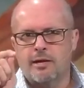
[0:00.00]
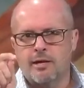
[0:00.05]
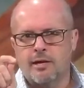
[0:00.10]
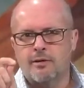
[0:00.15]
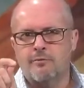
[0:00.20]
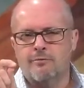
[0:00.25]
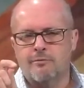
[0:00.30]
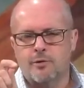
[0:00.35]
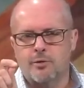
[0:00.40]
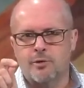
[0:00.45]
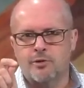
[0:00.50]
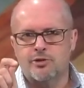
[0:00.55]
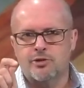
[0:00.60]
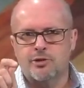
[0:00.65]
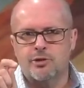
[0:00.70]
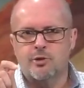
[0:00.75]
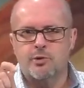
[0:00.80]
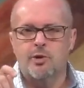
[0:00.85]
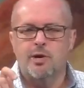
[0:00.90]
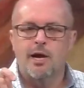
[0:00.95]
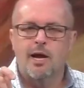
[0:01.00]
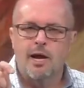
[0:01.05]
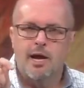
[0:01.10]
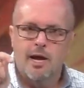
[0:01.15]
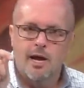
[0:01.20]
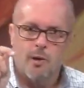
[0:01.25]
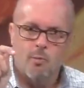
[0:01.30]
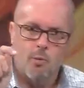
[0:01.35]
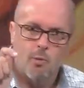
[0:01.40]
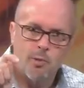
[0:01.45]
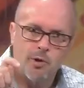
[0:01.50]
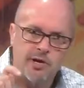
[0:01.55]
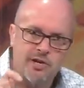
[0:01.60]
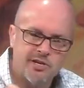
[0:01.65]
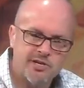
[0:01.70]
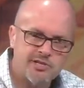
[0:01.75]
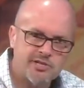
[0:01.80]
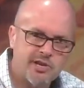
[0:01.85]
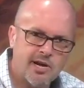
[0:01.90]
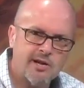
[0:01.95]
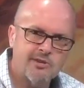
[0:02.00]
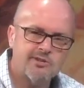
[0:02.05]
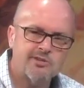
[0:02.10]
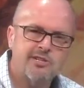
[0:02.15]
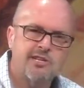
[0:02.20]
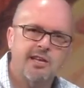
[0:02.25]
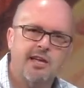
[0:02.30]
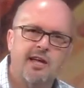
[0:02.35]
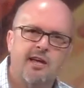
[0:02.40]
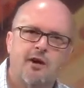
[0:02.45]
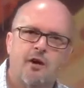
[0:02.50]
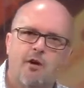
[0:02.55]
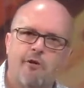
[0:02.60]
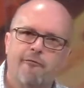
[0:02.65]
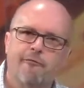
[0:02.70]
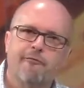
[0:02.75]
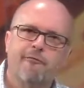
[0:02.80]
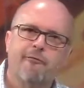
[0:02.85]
to influence you. And what we're going to discuss today are